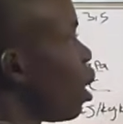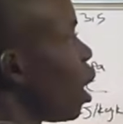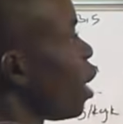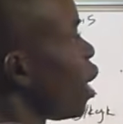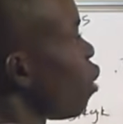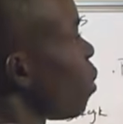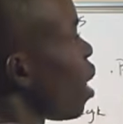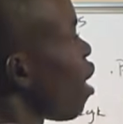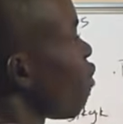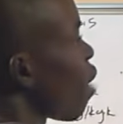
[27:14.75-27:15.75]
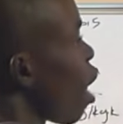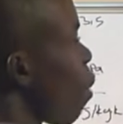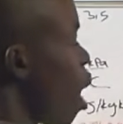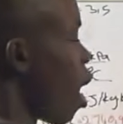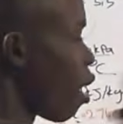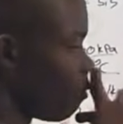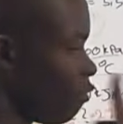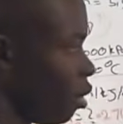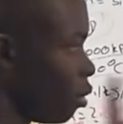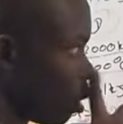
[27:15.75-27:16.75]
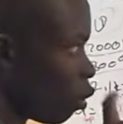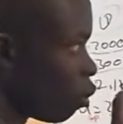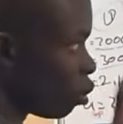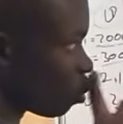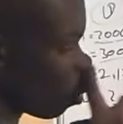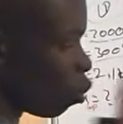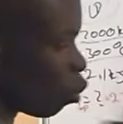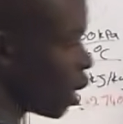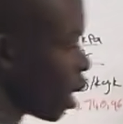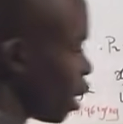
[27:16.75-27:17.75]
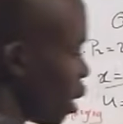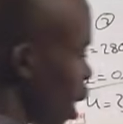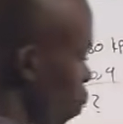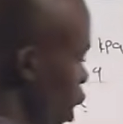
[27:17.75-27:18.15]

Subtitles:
and then we have our V. So we can now